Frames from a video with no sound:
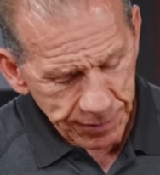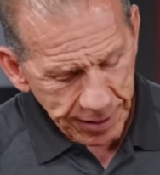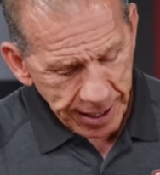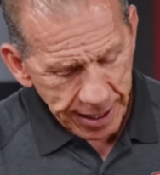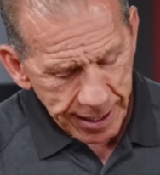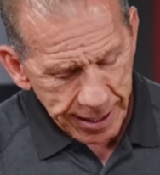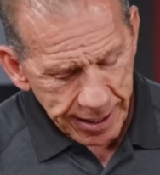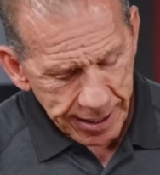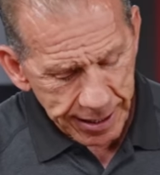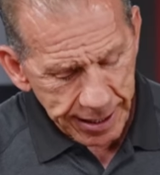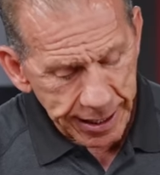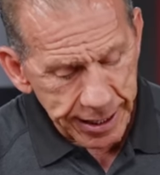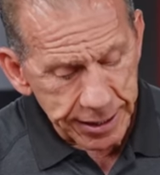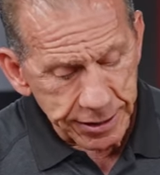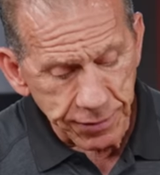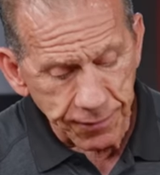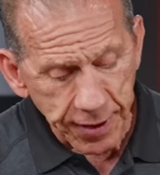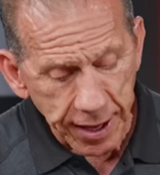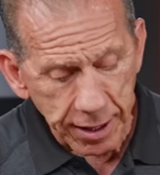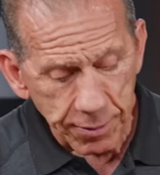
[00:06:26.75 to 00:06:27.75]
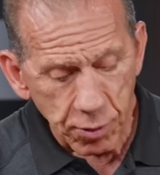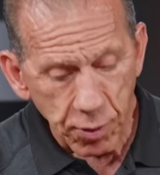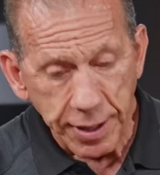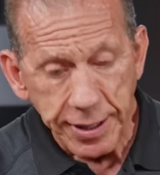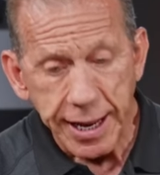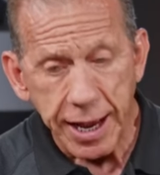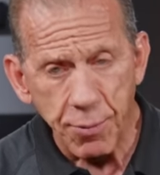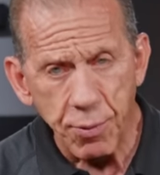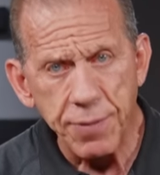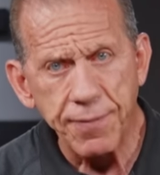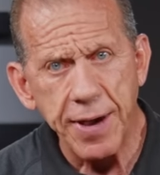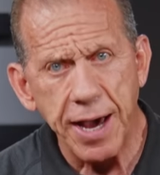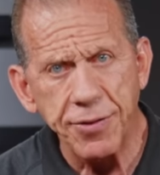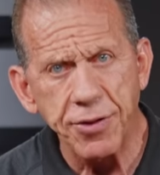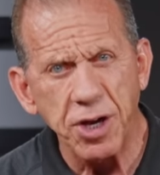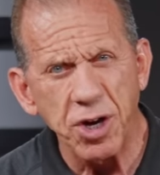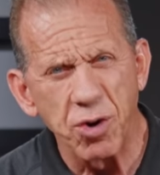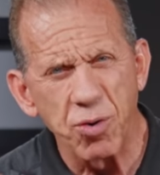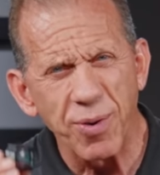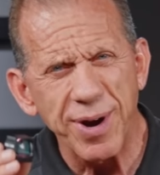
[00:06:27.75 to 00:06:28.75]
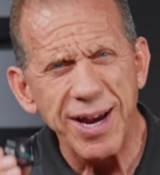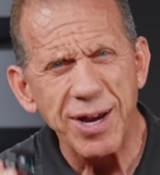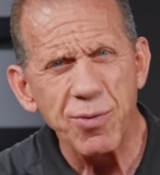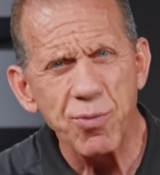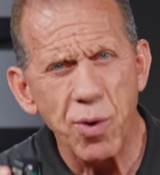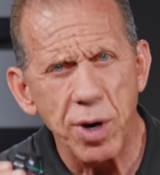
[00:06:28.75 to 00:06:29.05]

Uh, it is available right now. We've got the green